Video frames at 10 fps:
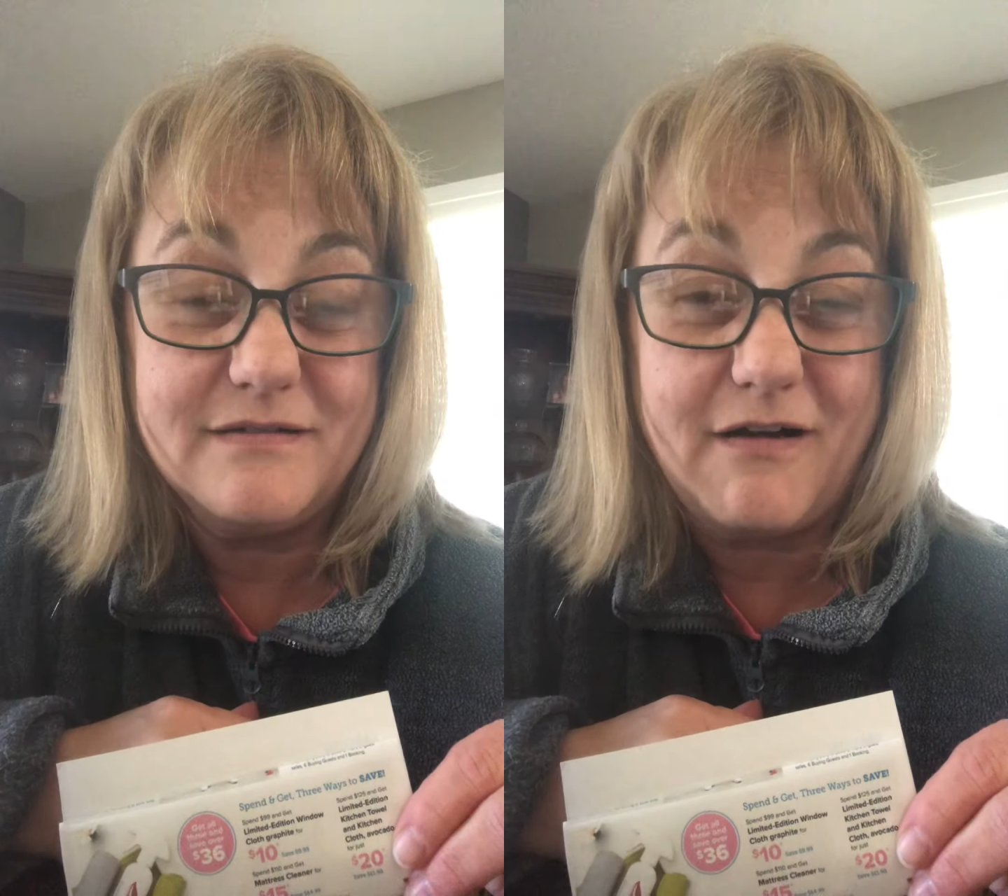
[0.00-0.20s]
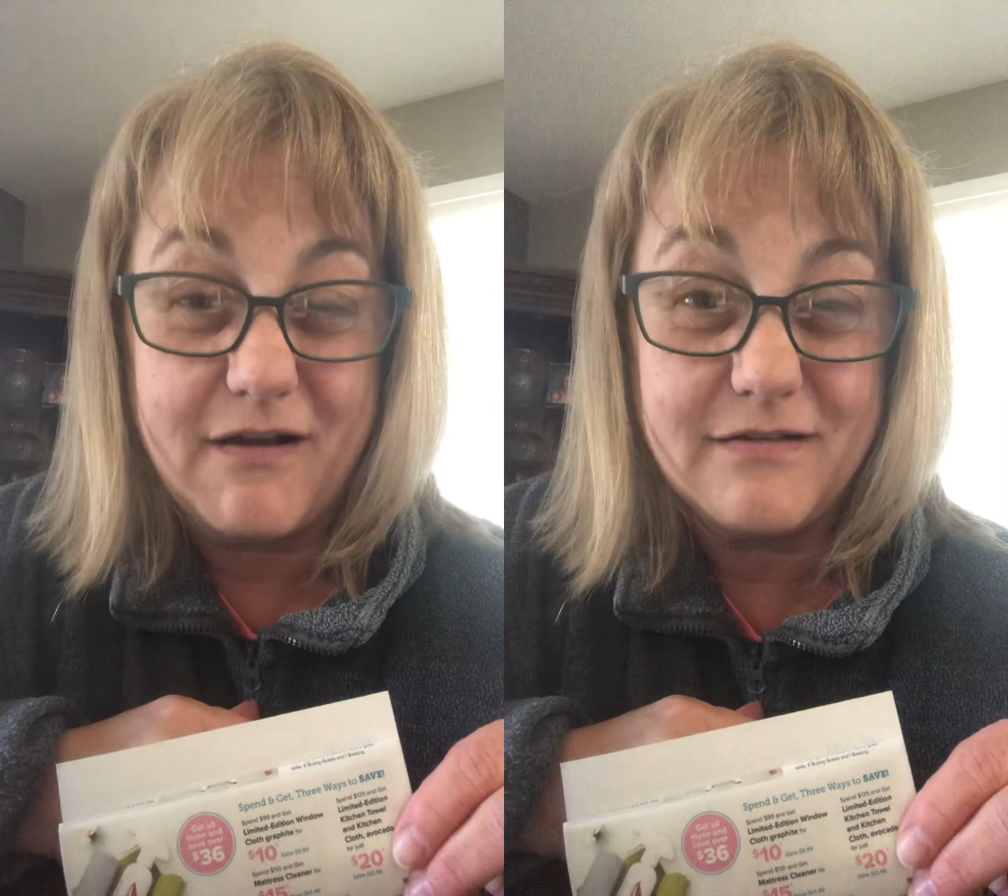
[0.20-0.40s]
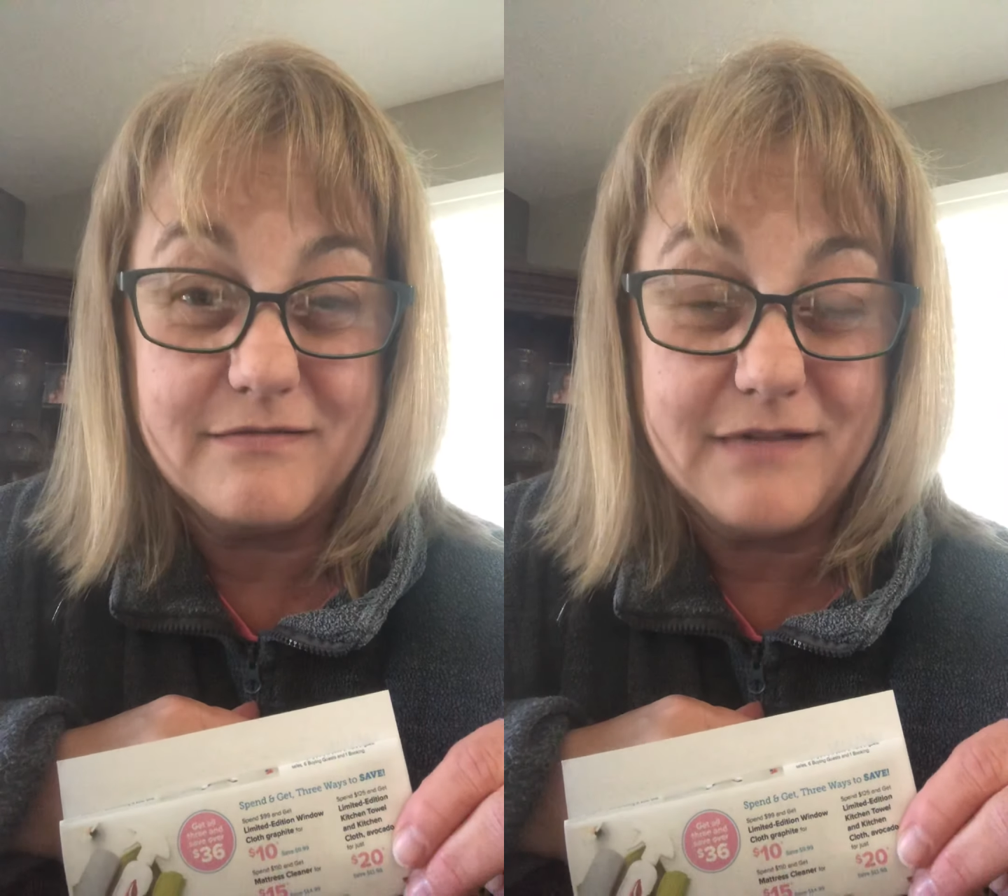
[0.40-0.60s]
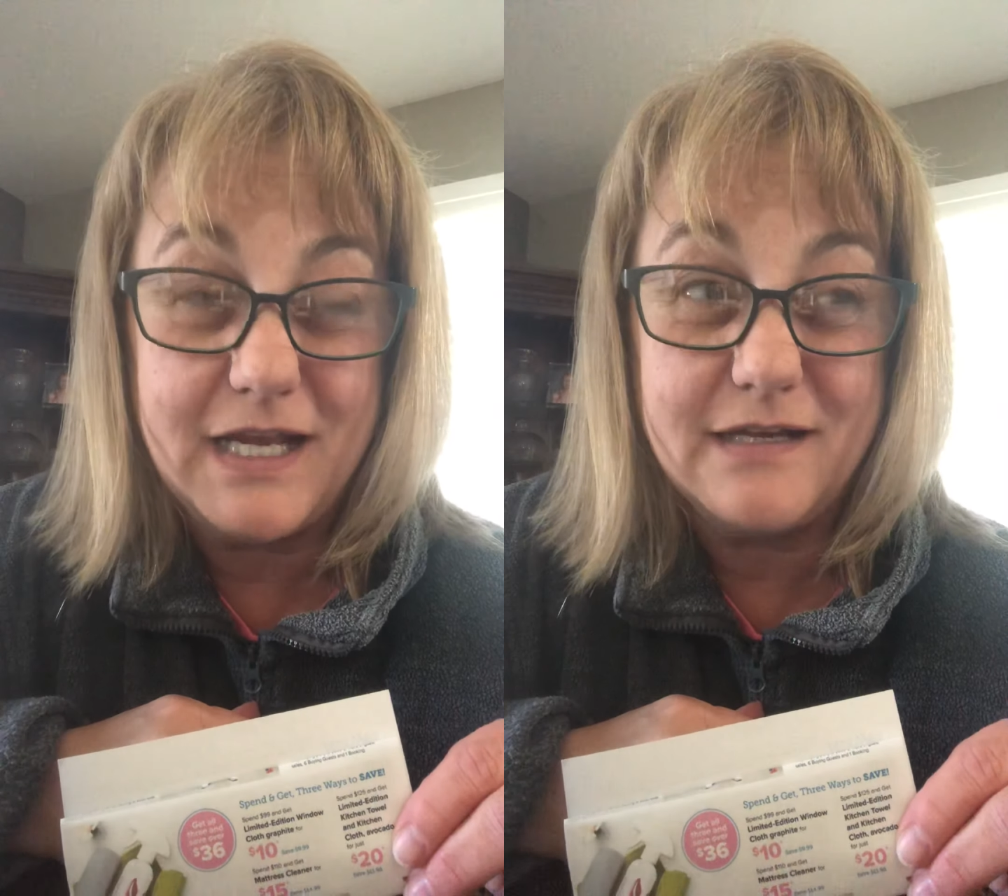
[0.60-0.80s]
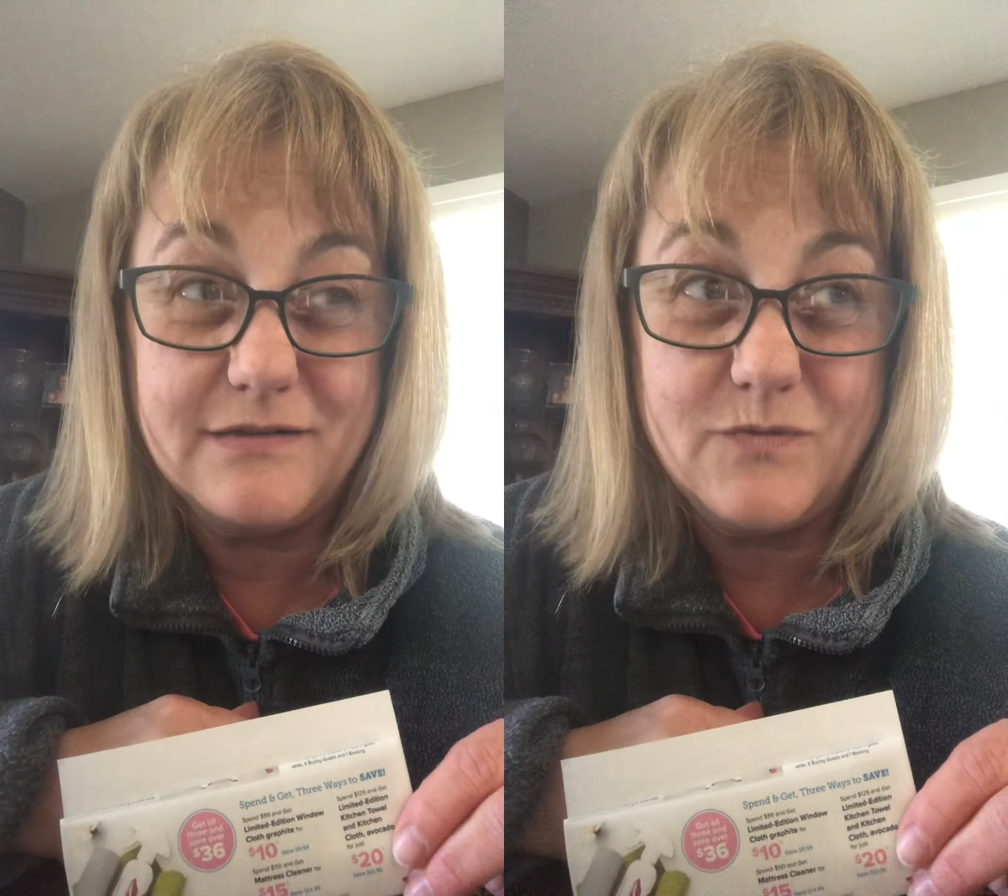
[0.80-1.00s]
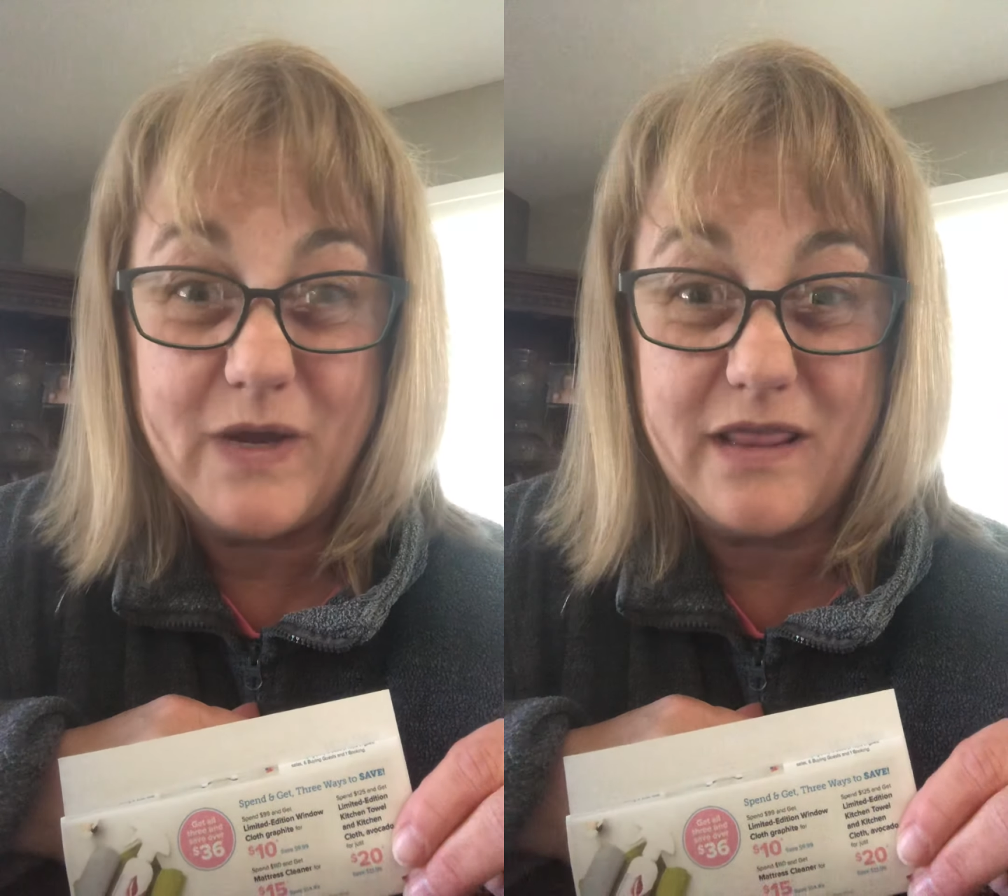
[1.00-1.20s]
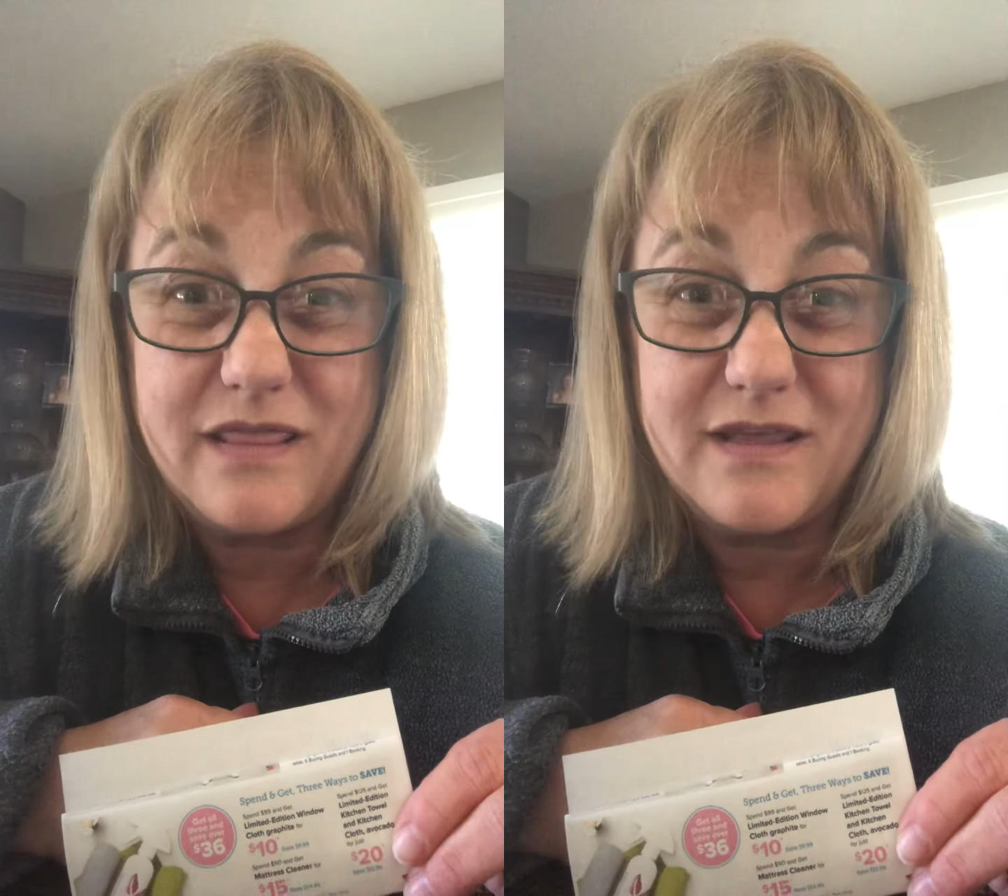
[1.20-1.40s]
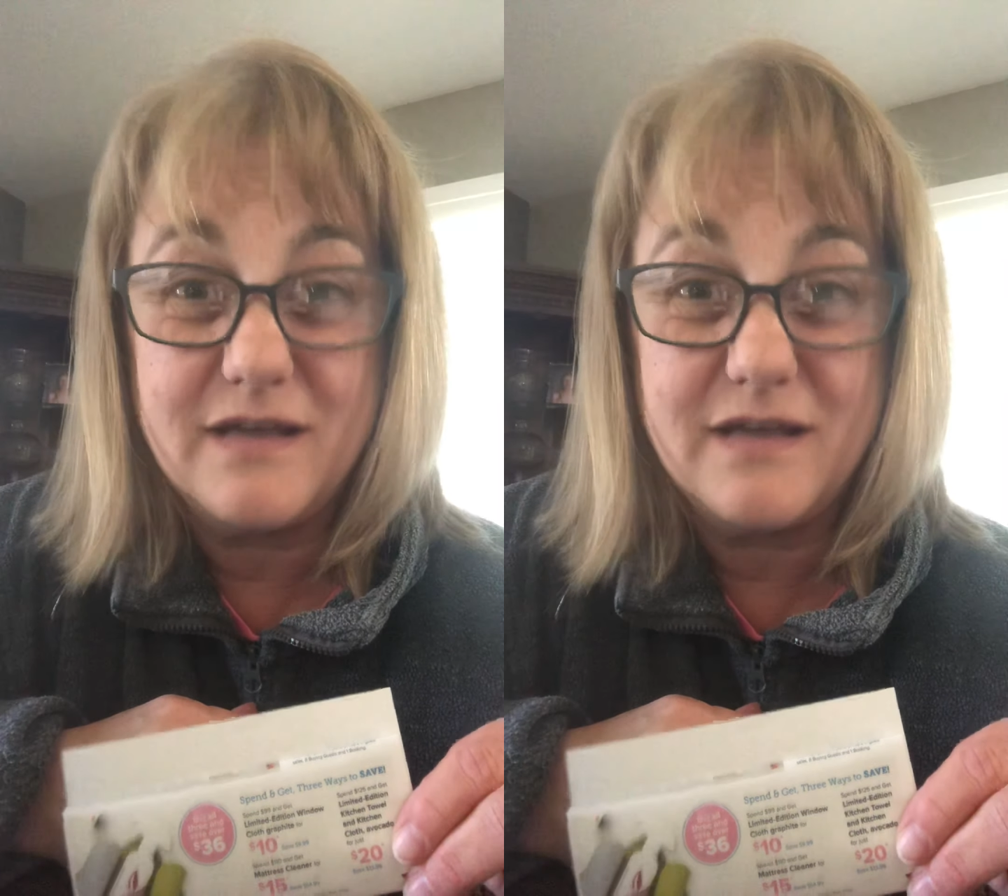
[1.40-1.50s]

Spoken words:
on and with